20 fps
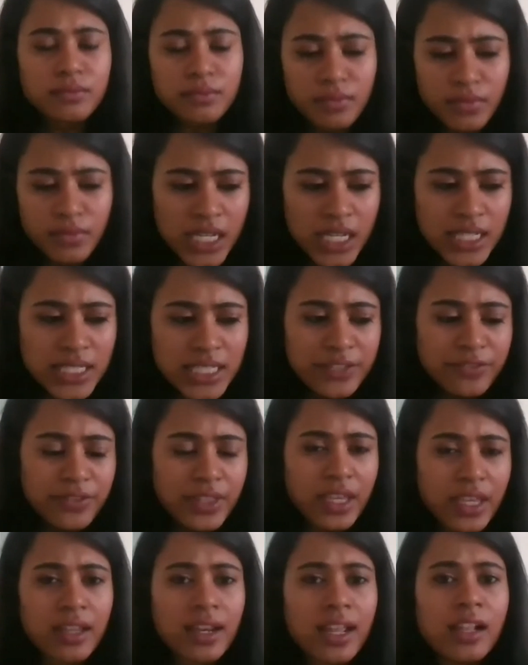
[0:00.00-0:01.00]
and see if
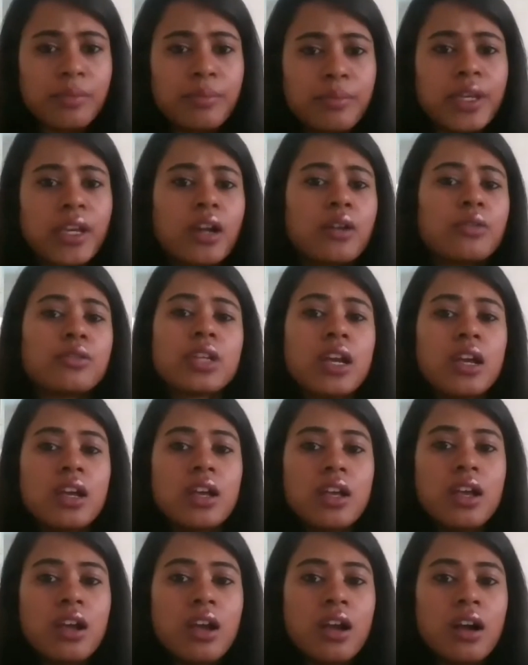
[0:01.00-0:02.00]
they can help you out.
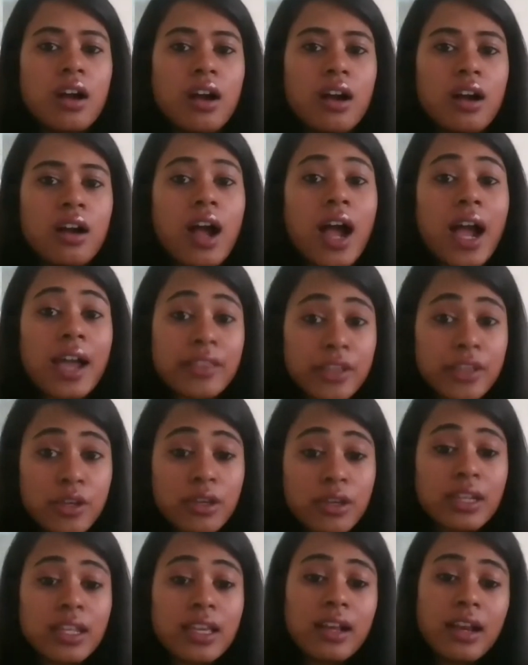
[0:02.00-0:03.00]
Either you
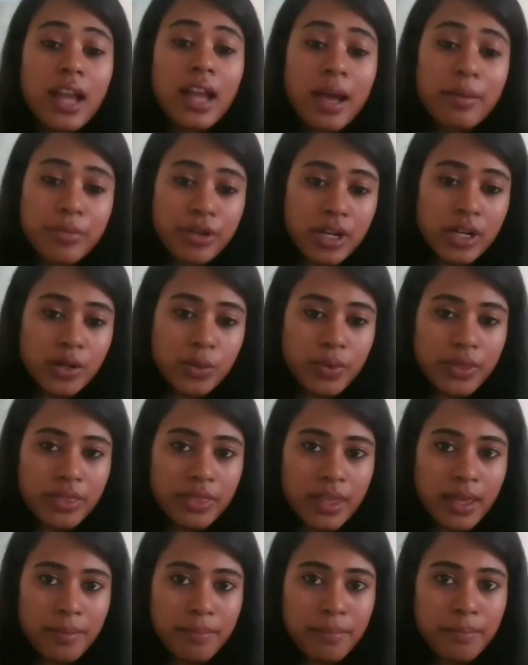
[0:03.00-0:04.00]
can collaborate with
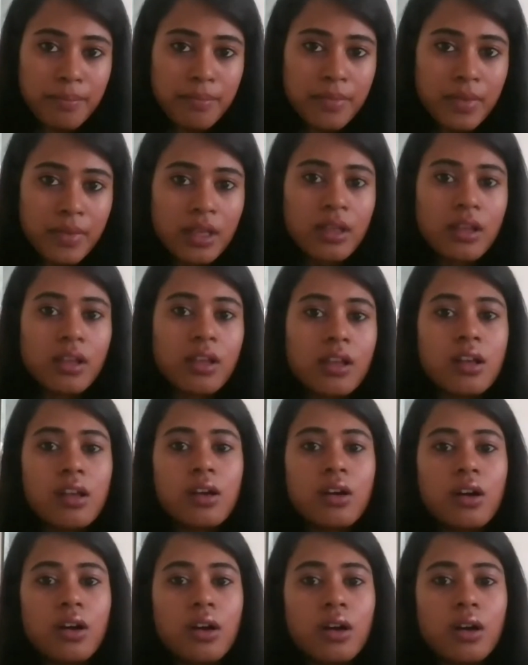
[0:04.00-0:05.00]
them
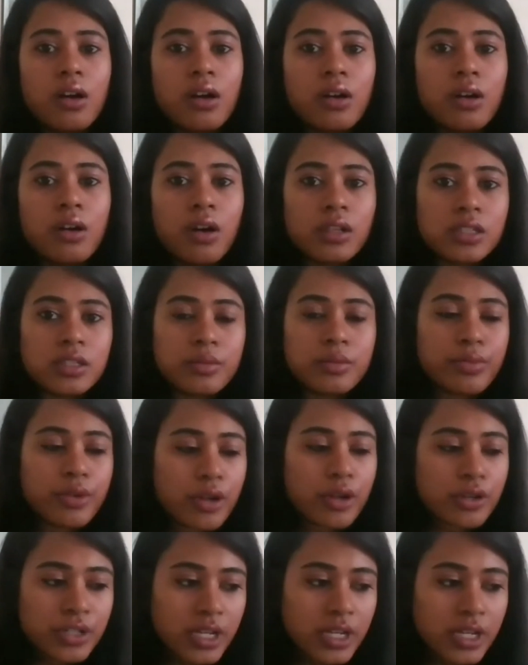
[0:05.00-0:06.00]
on some
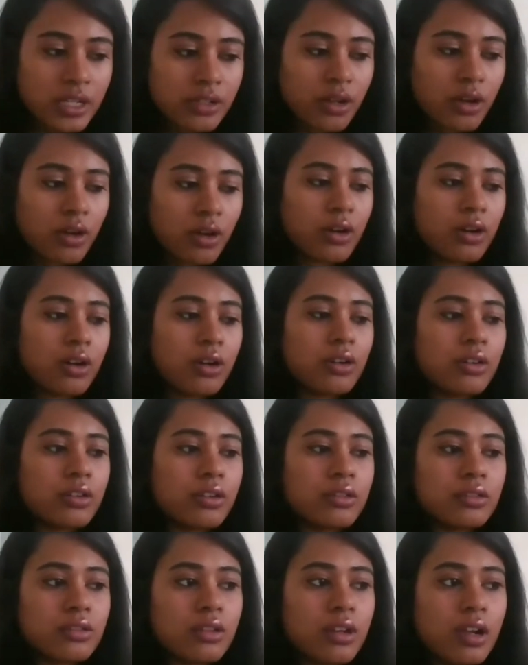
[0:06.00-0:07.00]
project,
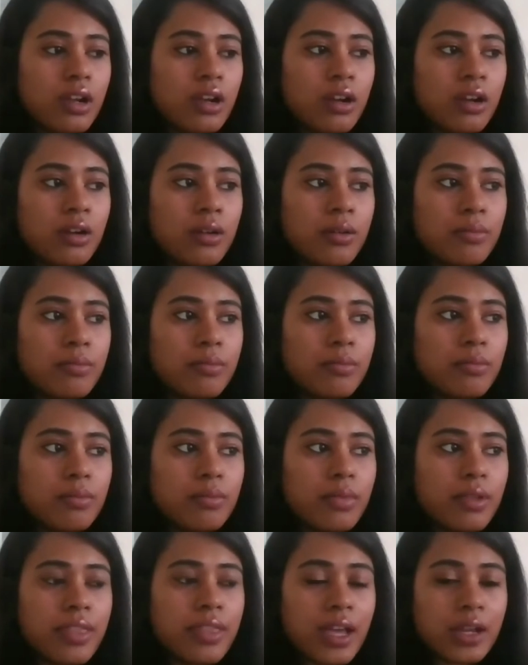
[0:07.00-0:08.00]
or
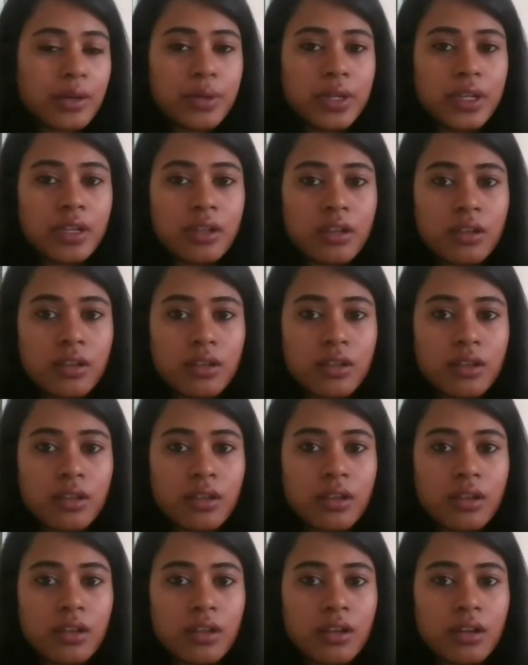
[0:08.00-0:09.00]
that way
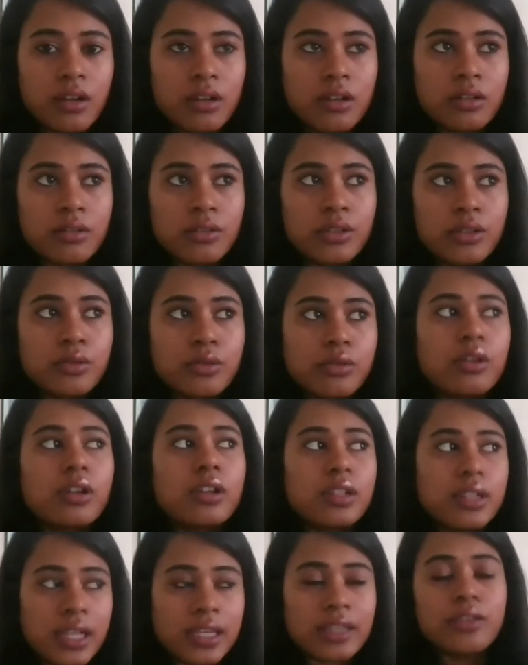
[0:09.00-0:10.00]

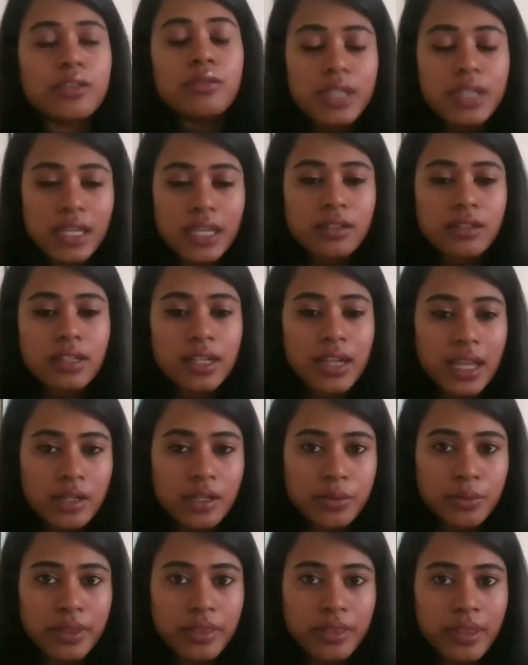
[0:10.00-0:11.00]
you get to
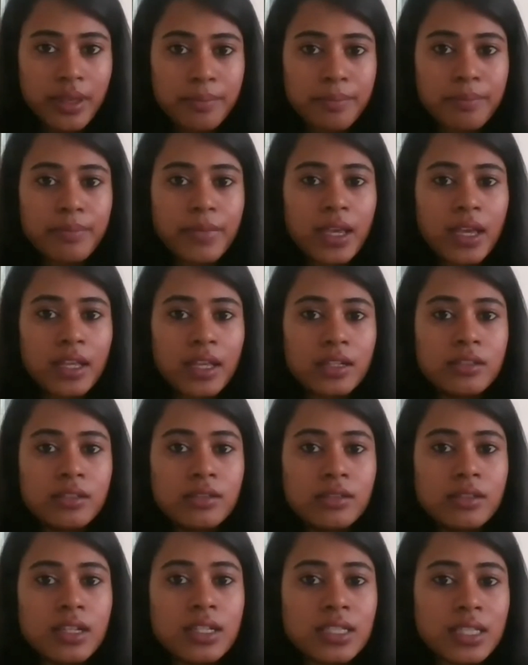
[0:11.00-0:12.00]
connect with them,
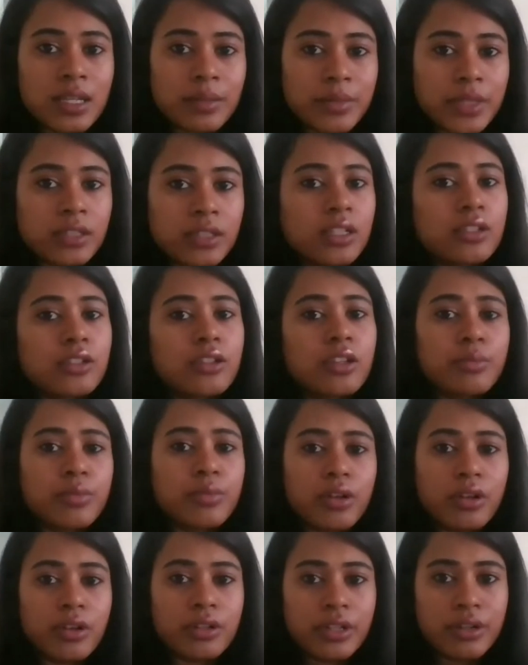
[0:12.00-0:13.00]
and it's something that you can
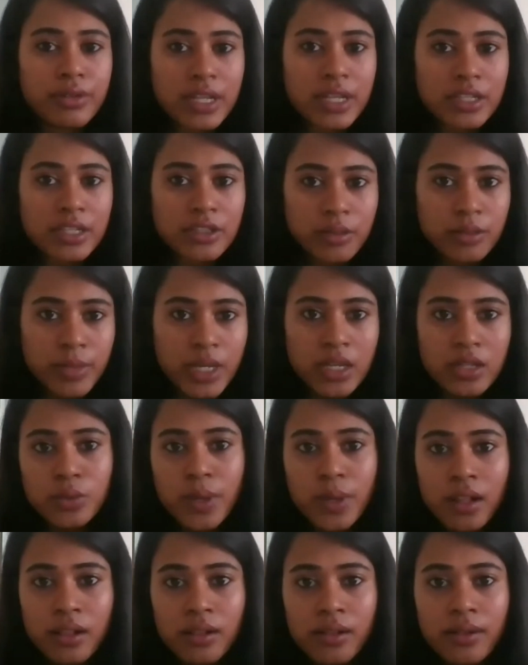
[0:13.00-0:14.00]
put on your resume as
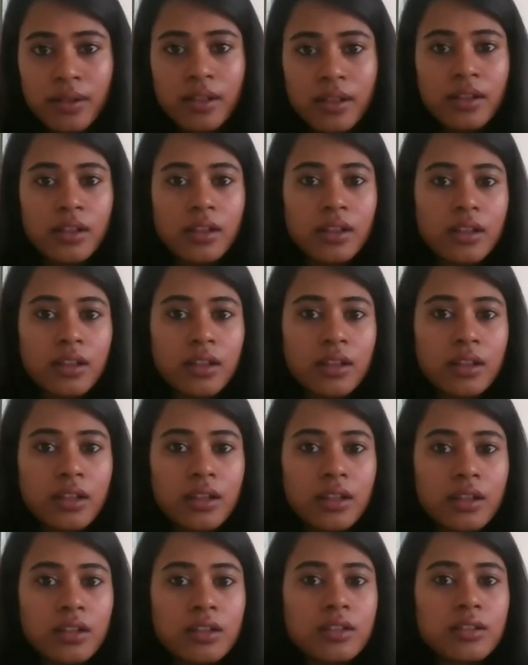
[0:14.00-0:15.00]
well.
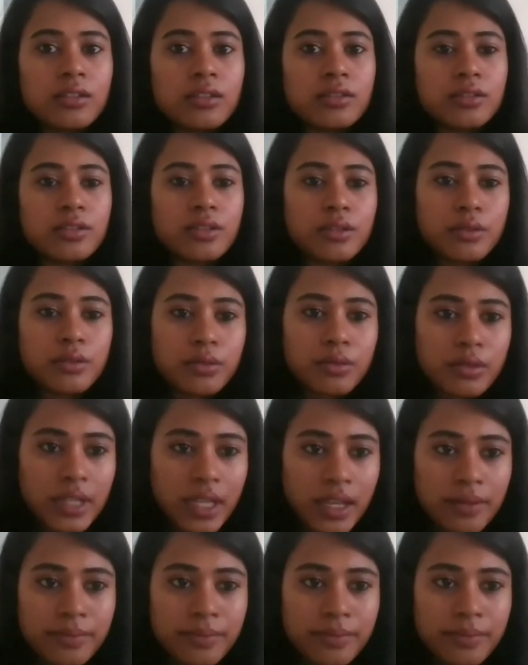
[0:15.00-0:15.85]
So yeah.